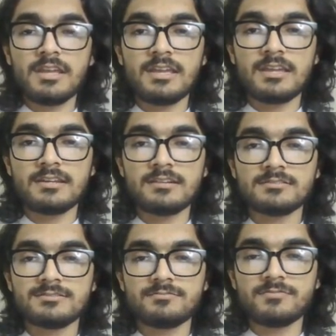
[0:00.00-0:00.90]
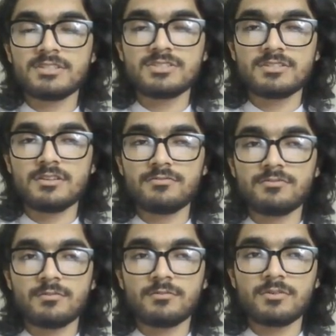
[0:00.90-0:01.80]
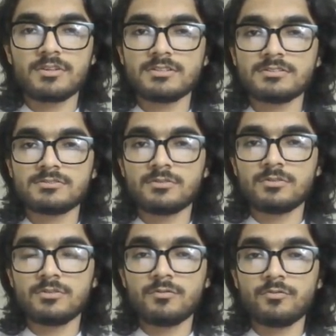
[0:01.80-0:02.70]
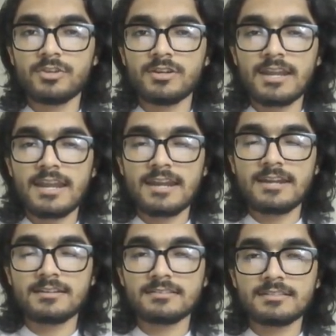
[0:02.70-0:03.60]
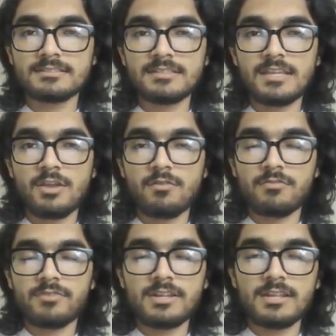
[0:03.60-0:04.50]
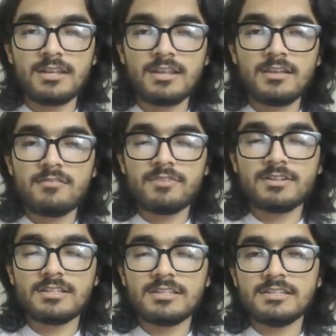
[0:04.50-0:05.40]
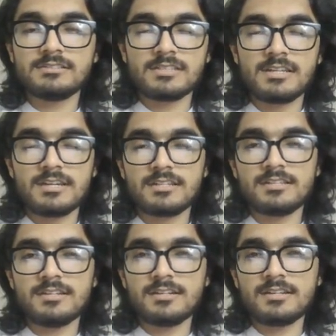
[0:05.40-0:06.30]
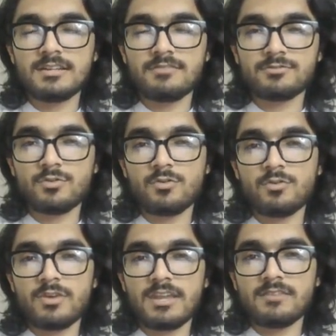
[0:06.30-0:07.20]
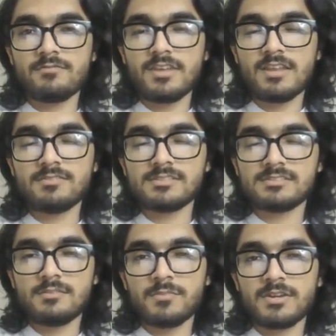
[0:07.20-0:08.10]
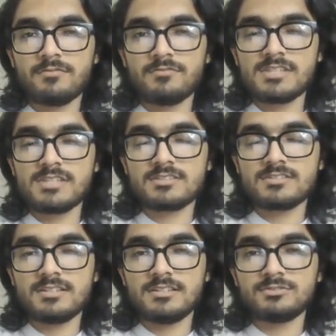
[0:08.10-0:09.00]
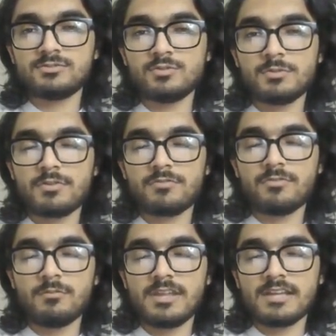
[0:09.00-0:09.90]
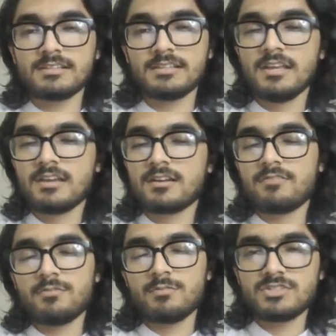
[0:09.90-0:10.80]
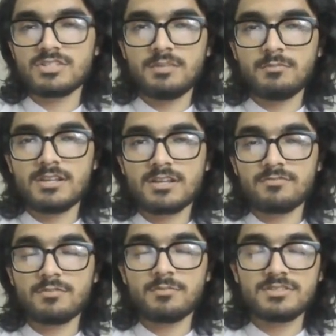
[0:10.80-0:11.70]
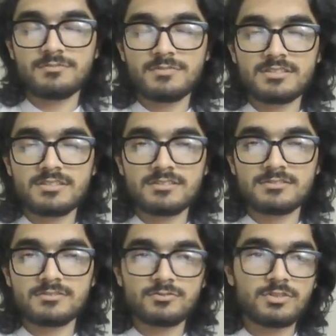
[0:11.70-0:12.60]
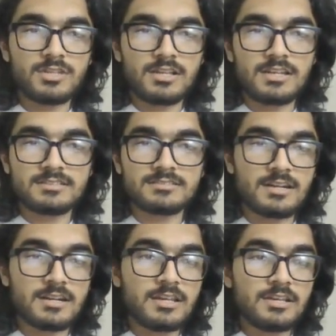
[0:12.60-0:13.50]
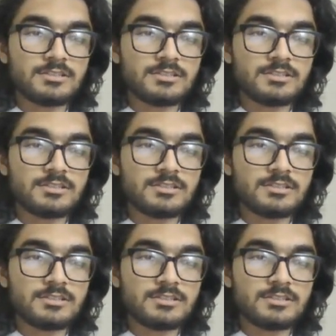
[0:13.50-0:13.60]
and with the general form. Okay, so we are add this in our funnel where the leads can enter the detail. So and whenever the submit, which action needs to be performed, like confirmation email, confirmation messages. So yeah, let's start.